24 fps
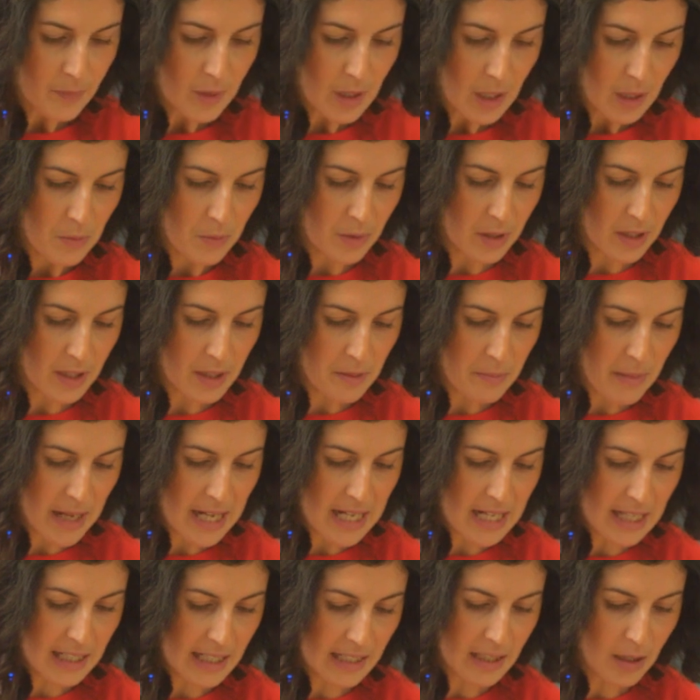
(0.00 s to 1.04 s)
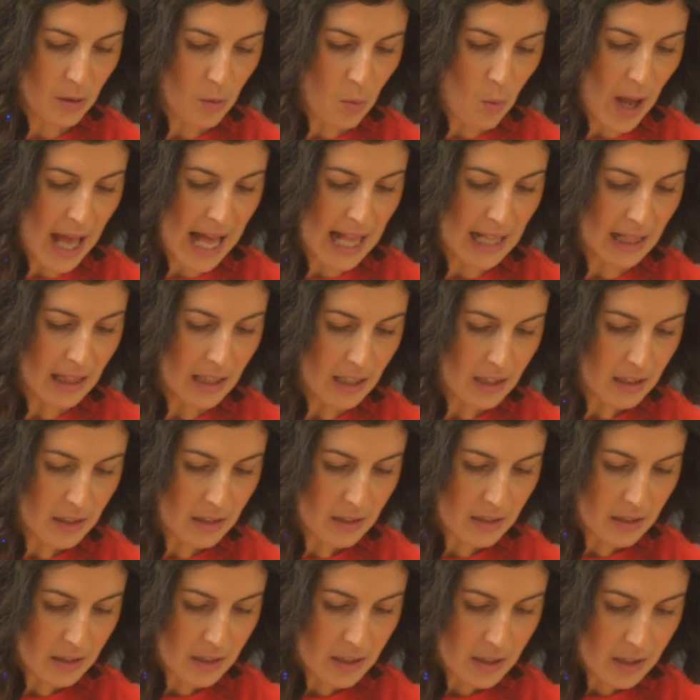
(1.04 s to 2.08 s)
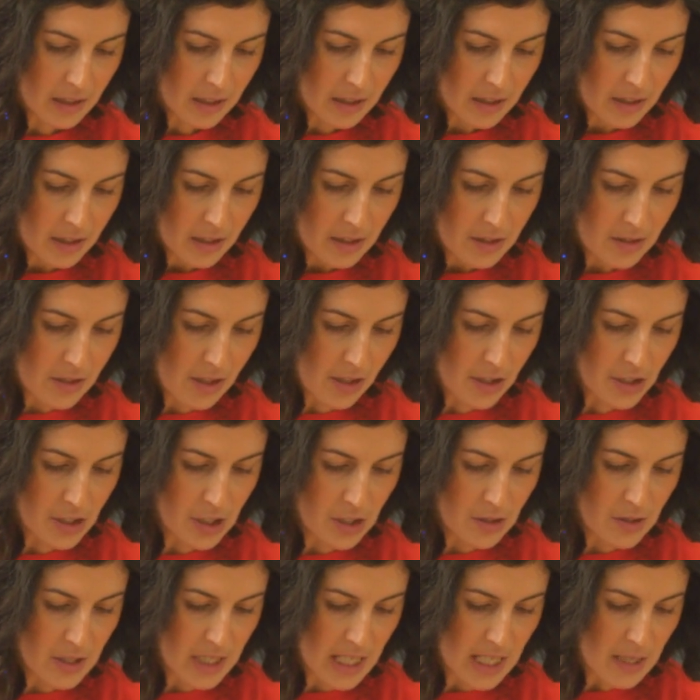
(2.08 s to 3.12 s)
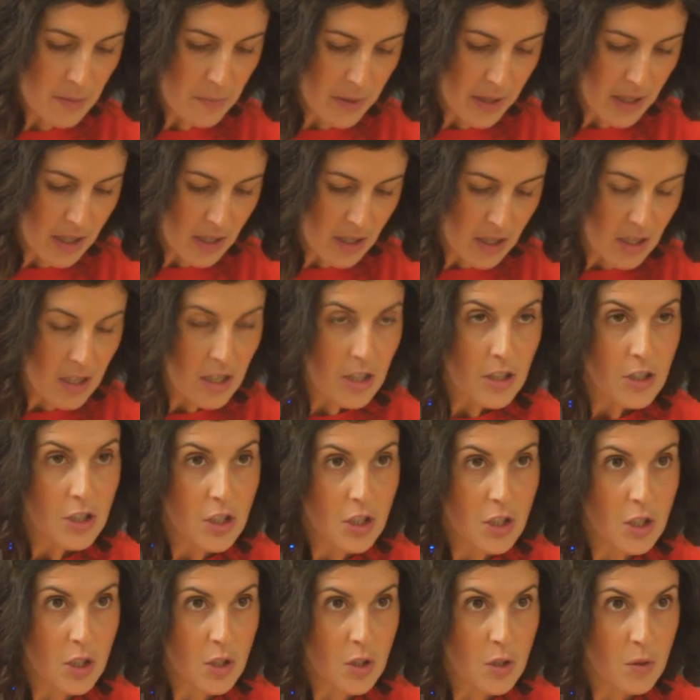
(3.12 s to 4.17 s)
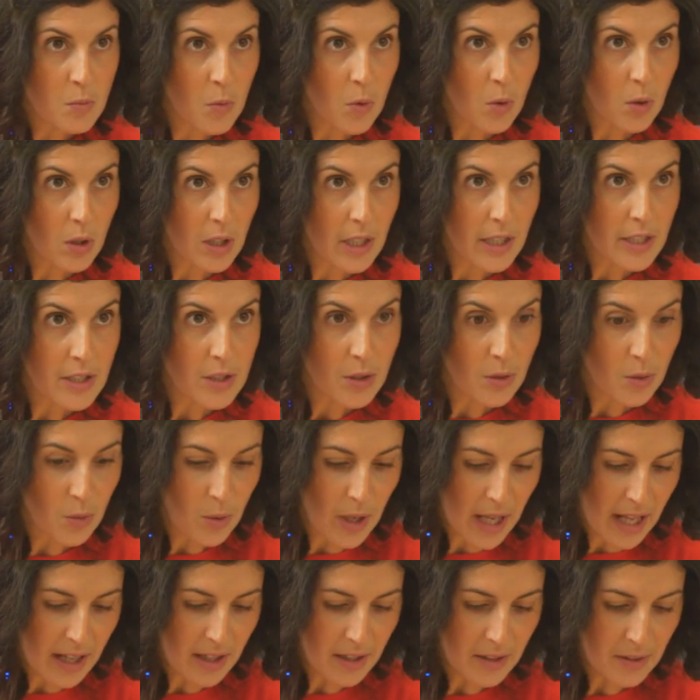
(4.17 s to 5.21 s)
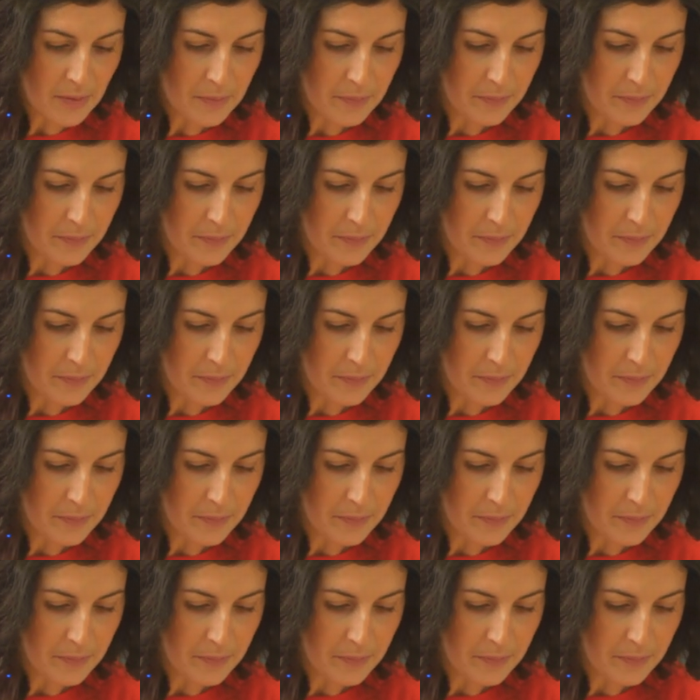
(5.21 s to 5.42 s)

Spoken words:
we're gonna make a little well. Not too deep, just a small little well.